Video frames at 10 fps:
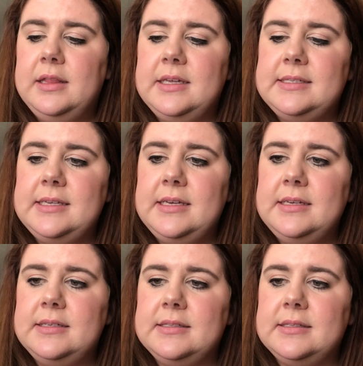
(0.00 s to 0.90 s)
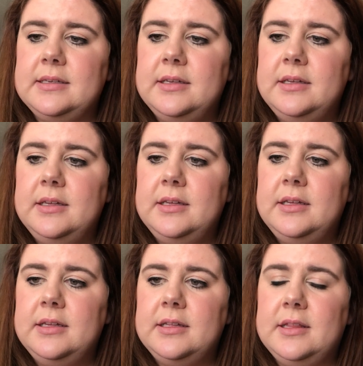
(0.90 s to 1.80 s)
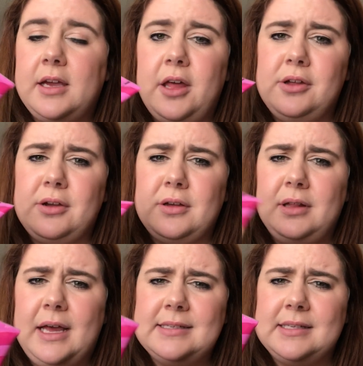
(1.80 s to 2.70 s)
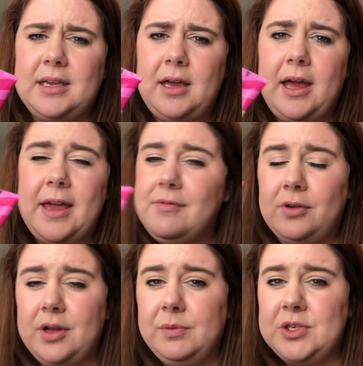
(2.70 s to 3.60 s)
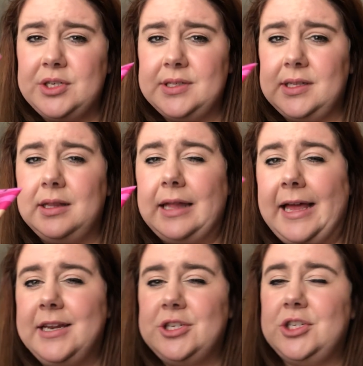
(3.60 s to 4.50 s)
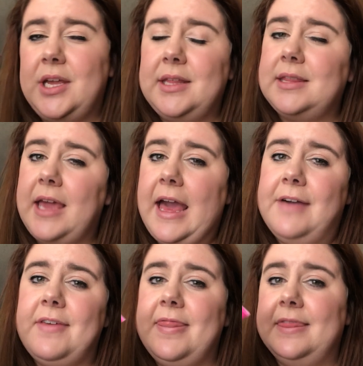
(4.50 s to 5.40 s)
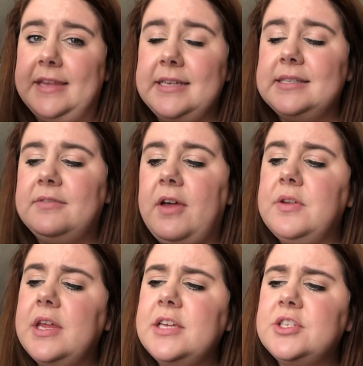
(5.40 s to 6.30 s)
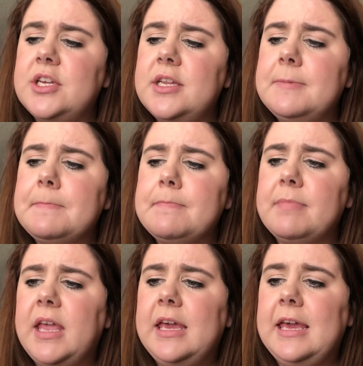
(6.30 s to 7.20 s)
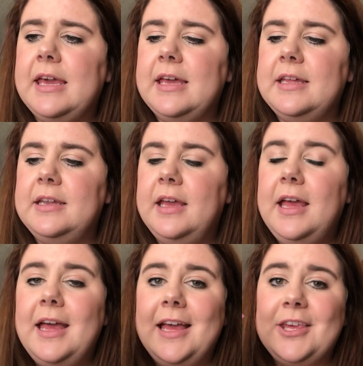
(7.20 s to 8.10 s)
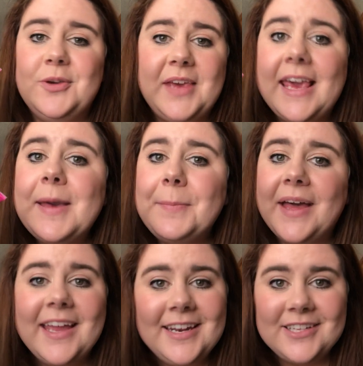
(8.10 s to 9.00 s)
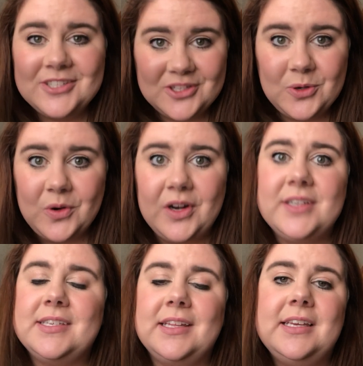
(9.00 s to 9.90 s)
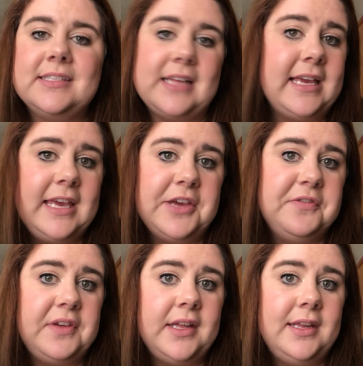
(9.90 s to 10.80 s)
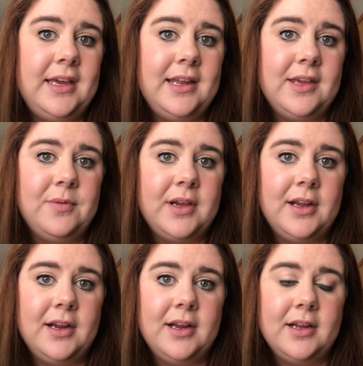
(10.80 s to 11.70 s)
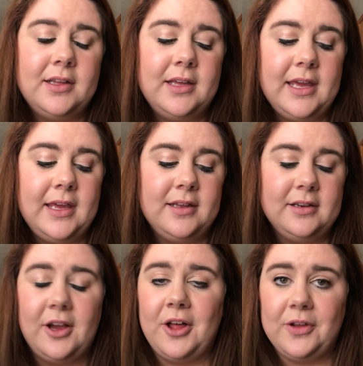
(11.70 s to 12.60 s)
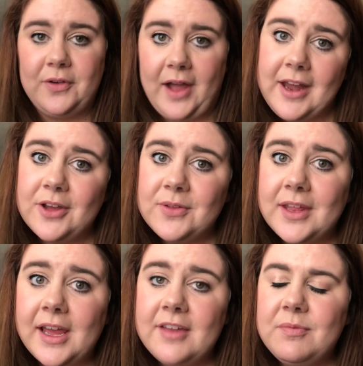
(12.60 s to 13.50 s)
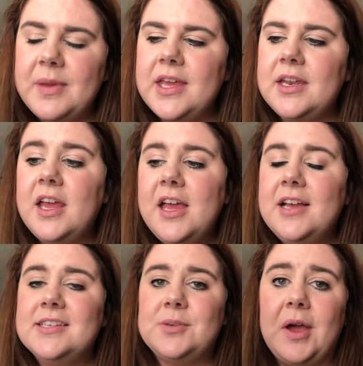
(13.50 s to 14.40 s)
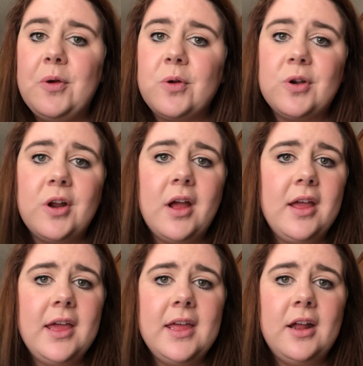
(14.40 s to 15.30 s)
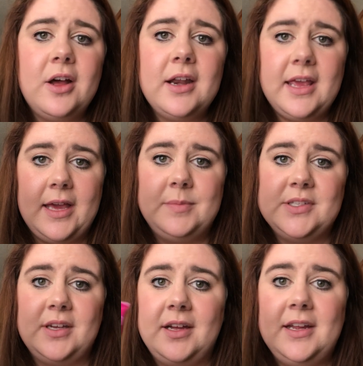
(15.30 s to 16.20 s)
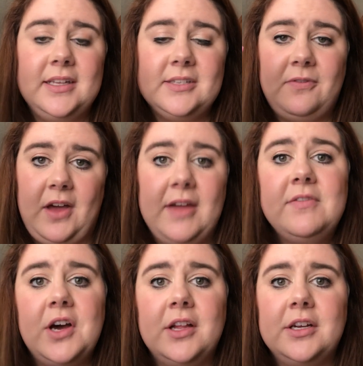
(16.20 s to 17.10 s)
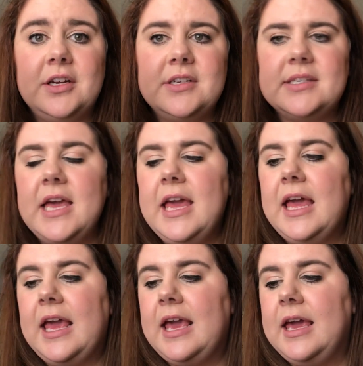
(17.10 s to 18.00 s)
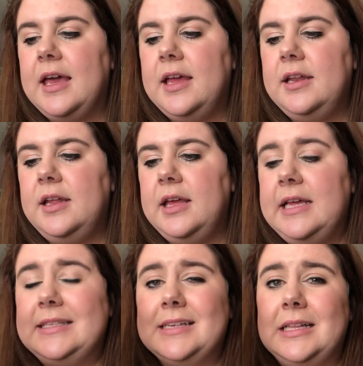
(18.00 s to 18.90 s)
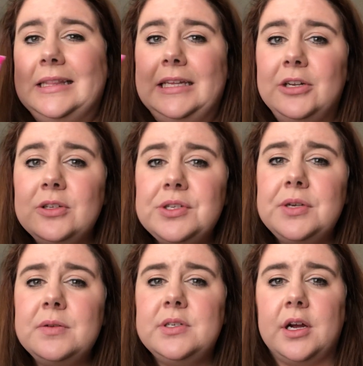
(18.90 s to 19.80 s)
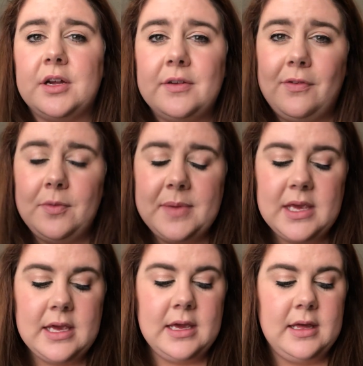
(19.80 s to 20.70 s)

this is the color Classic Ivory, which is the lightest shade that they have in this foundation. And you can't buy it in stores. At least I can't find it anywhere in Colorado that I've been. So I order it on Amazon. It's $5 and it's a little too dark for me